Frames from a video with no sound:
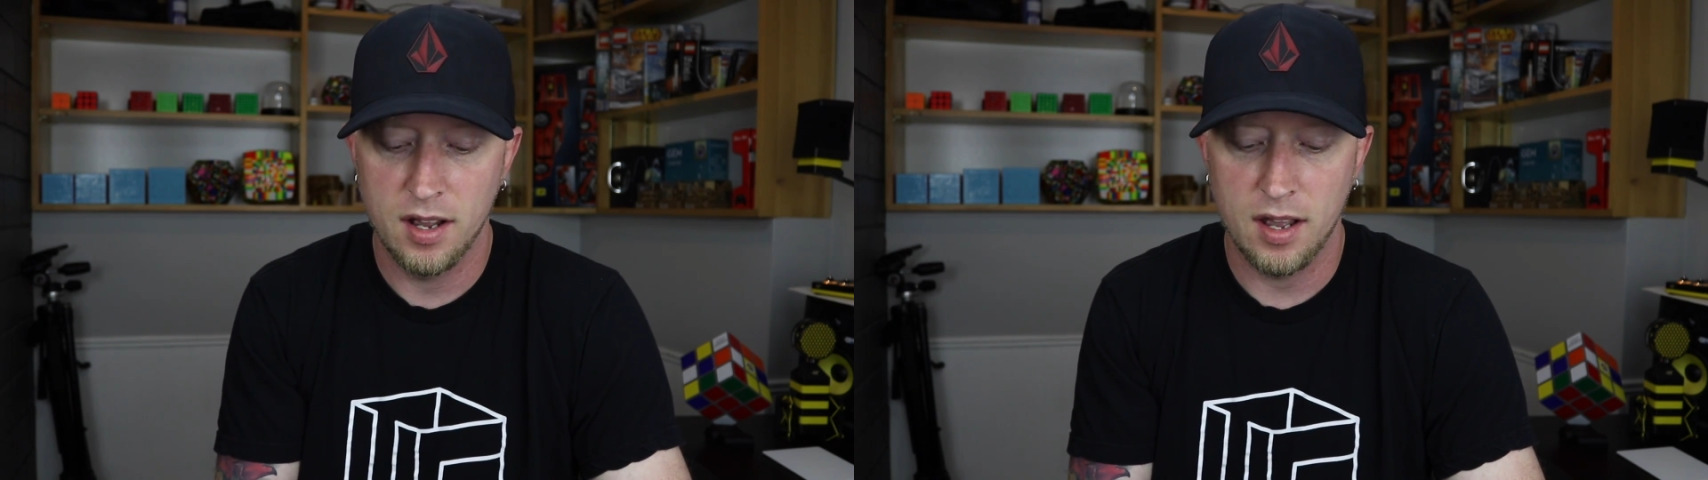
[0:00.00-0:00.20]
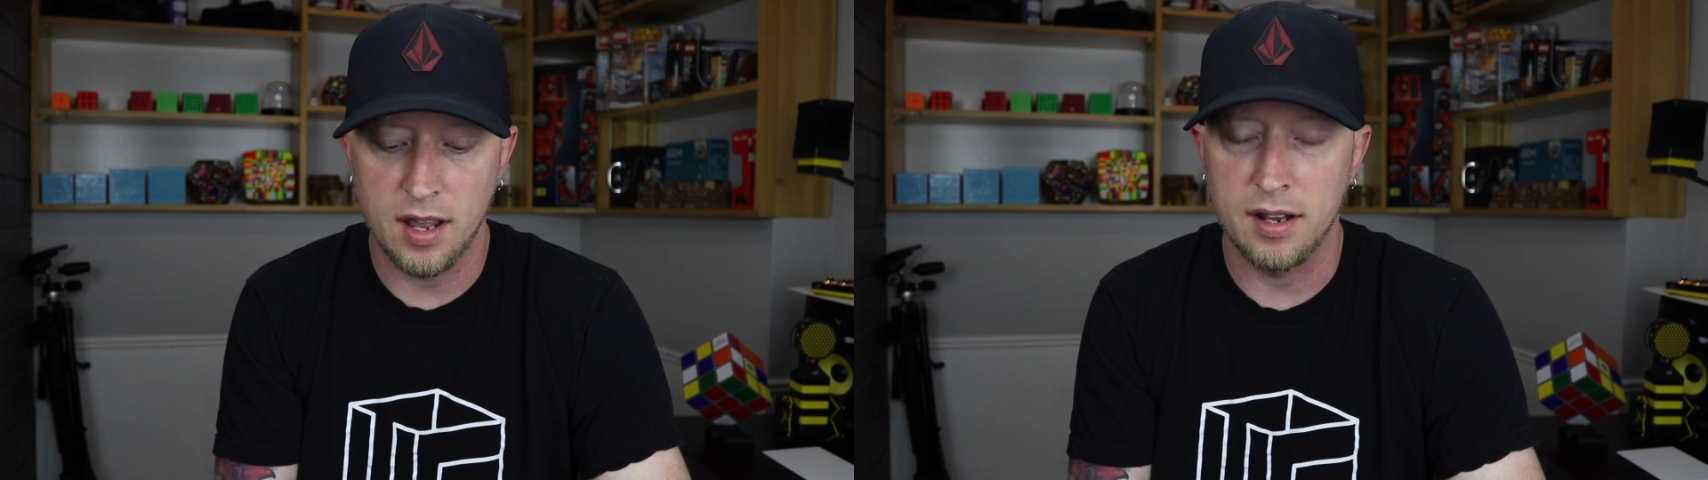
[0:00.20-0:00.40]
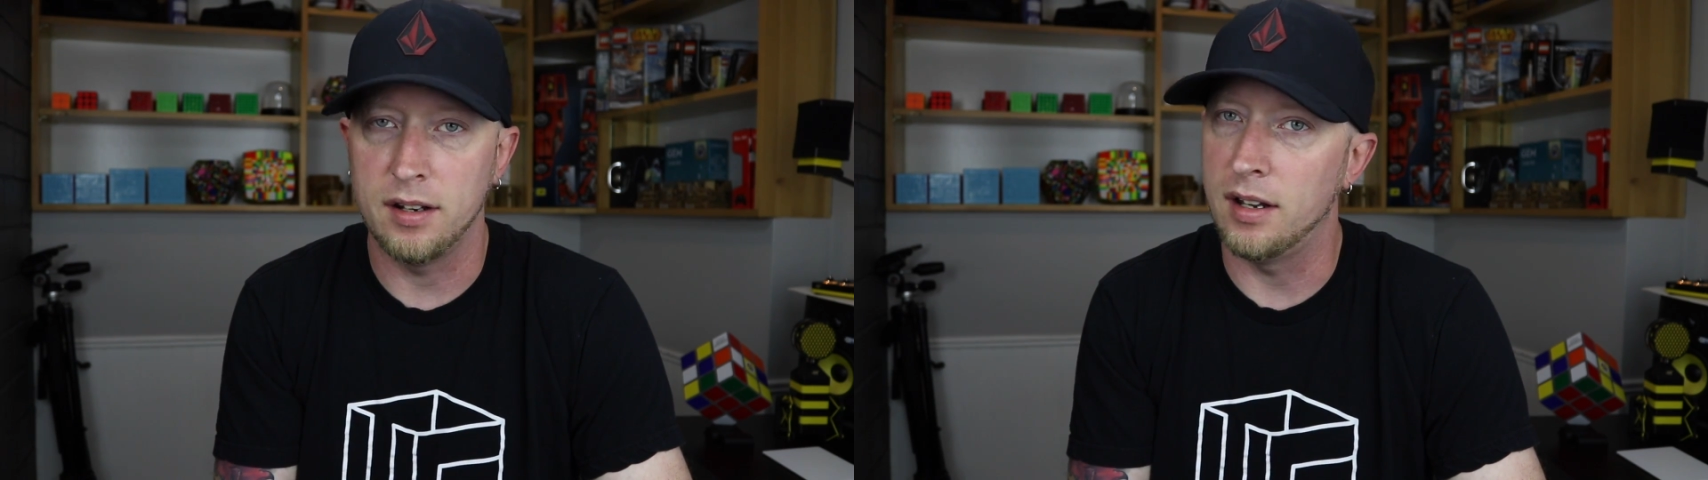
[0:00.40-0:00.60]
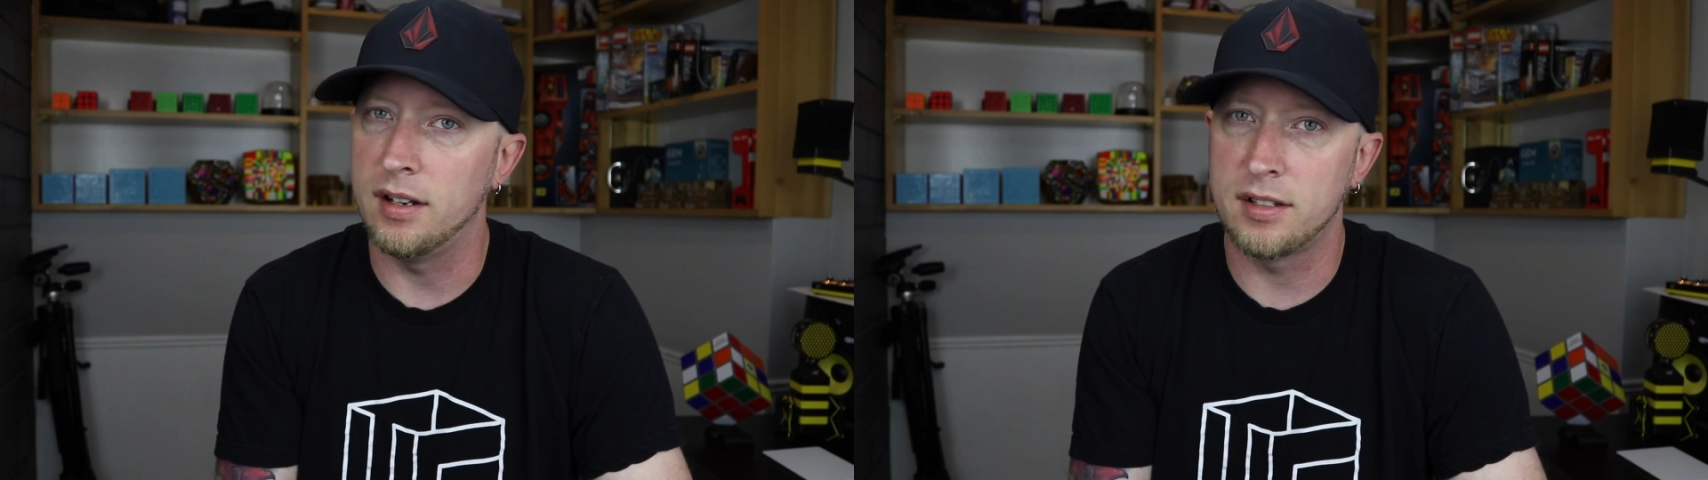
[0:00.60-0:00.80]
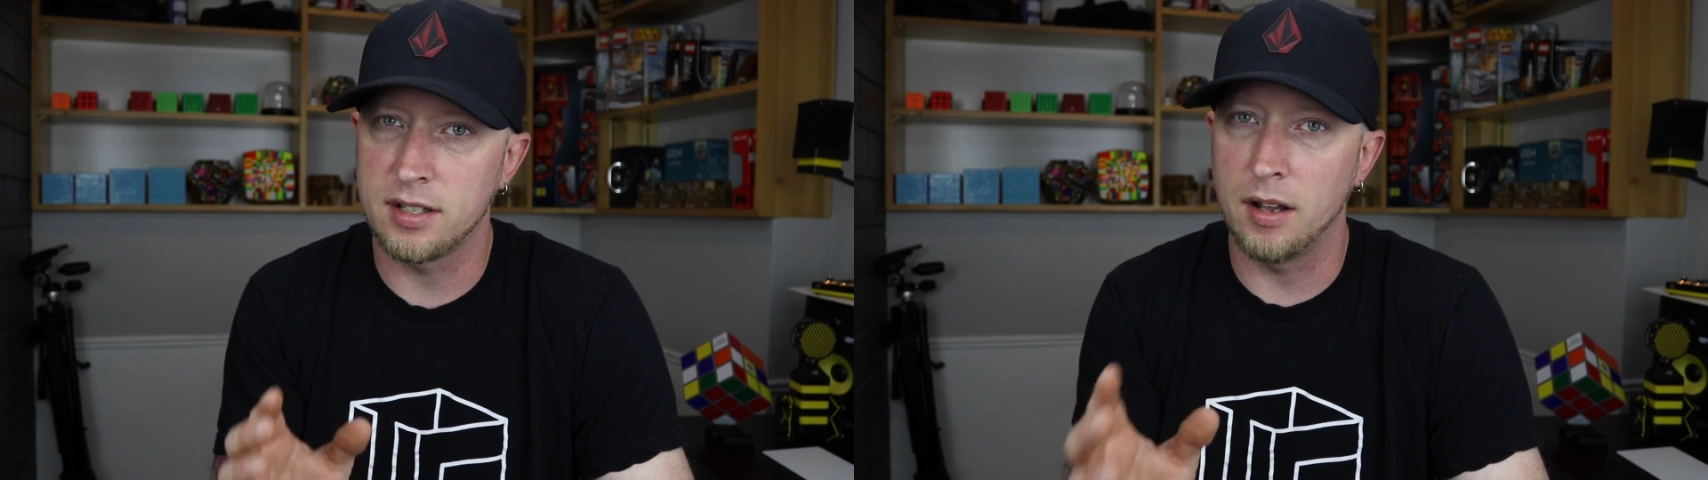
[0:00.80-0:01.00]
And
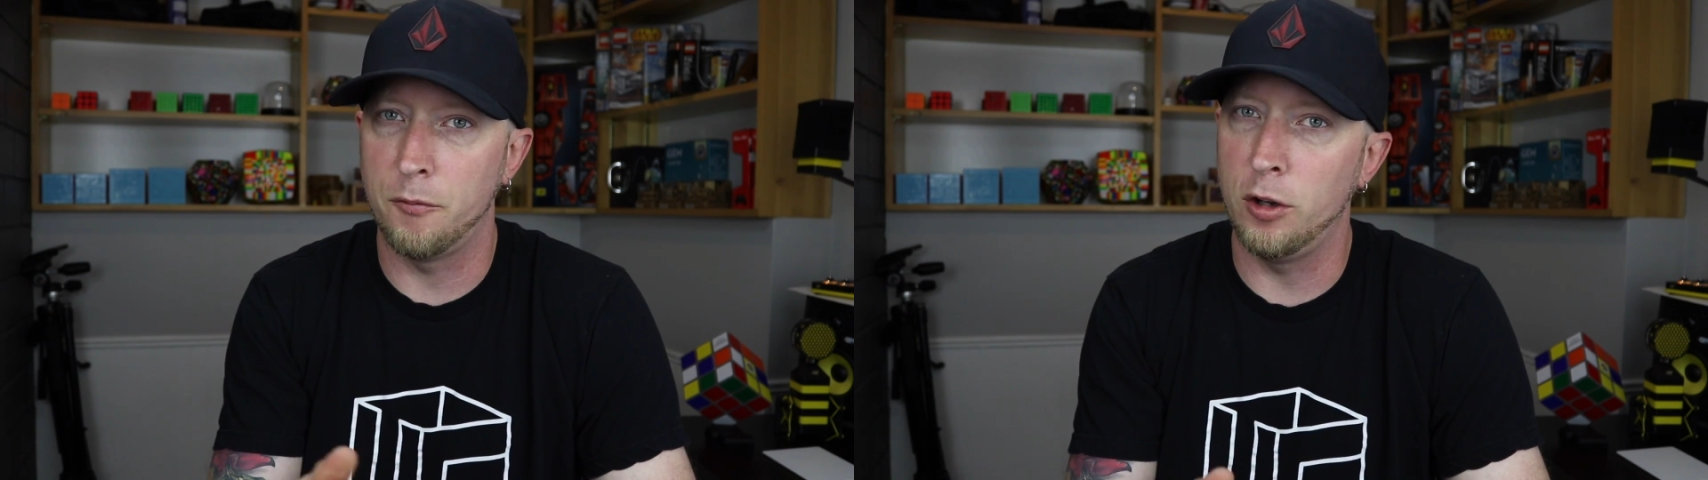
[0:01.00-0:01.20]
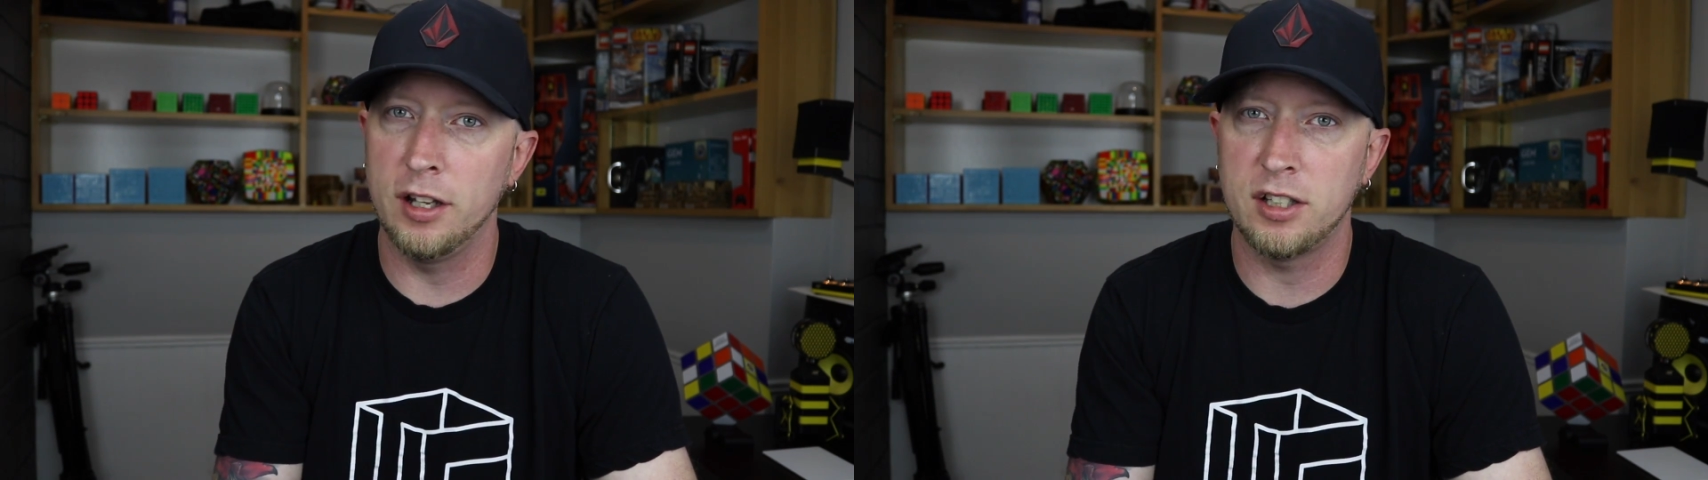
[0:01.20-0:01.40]
it's a really